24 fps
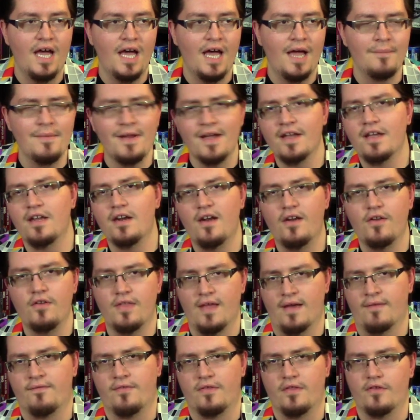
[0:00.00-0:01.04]
I'm not going to do
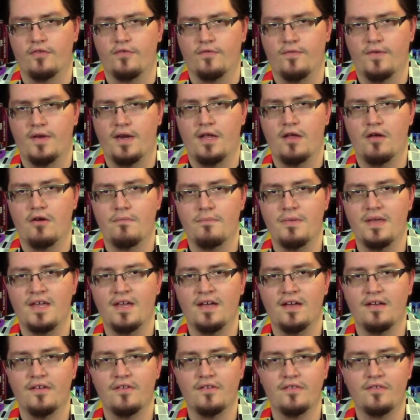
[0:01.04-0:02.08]
that for this video
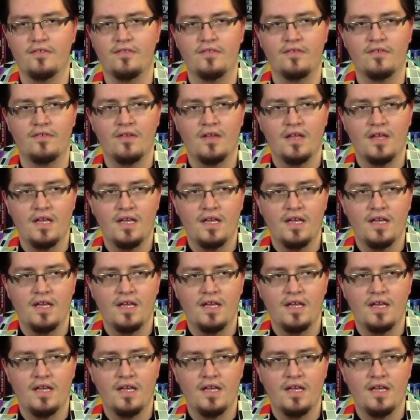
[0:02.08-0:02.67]
because